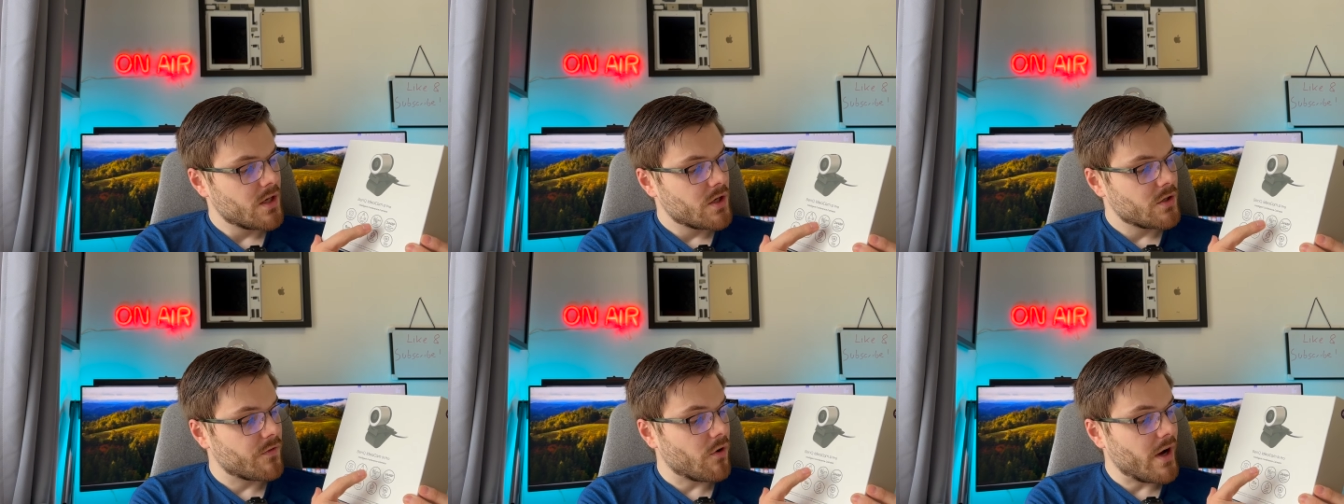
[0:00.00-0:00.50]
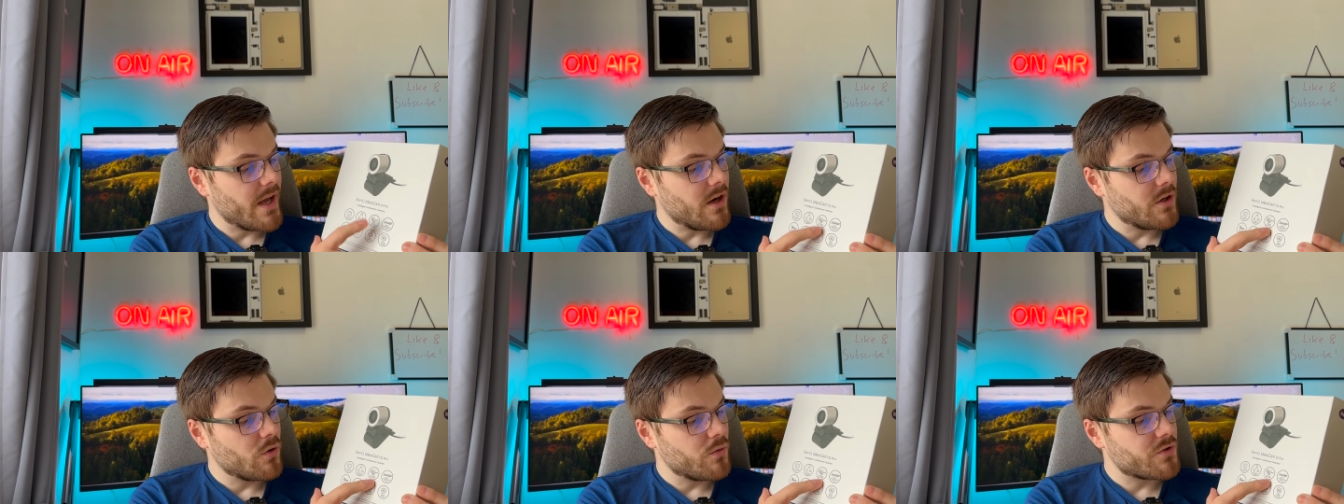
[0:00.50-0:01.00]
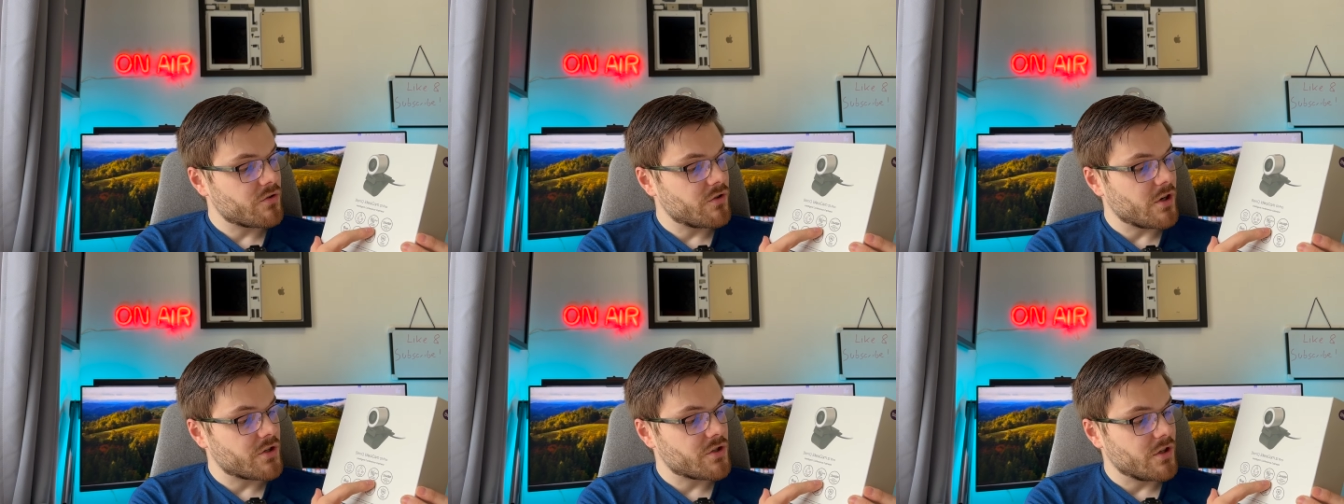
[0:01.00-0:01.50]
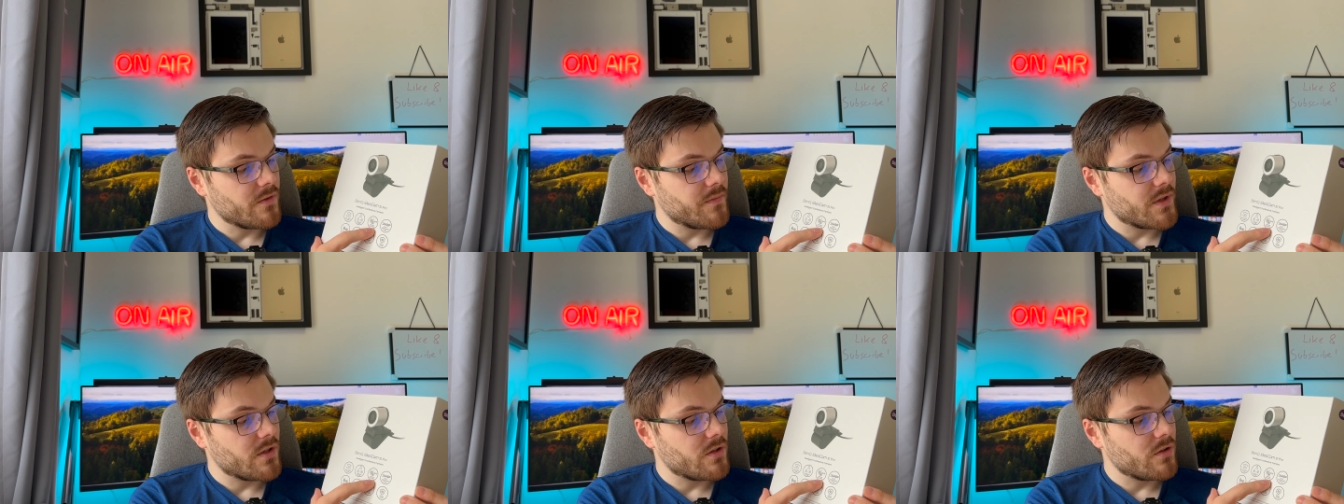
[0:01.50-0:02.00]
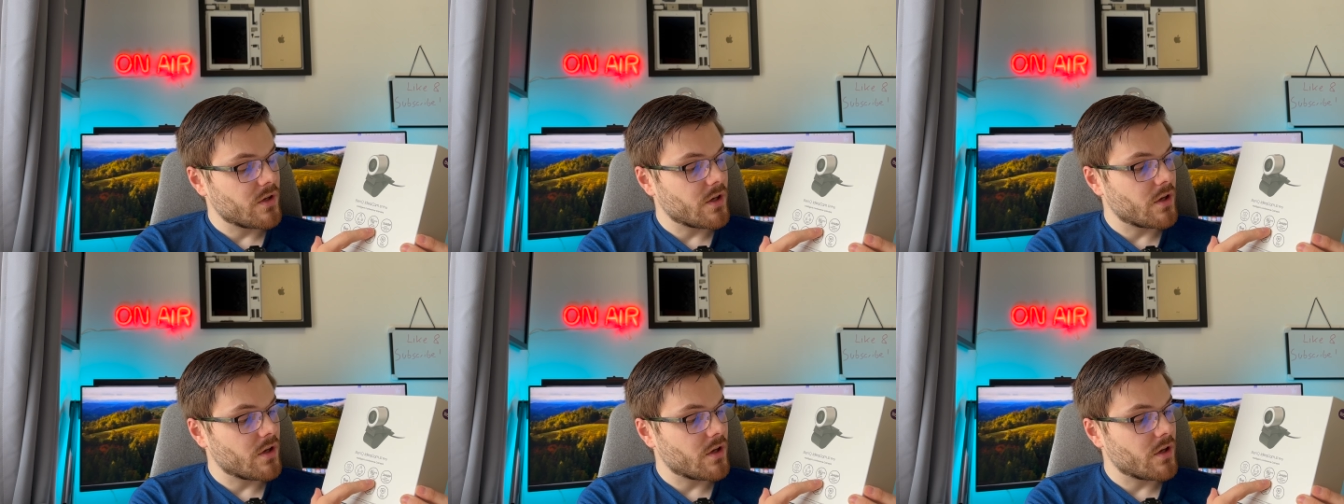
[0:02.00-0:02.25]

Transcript: You've got AI noise reduction. You can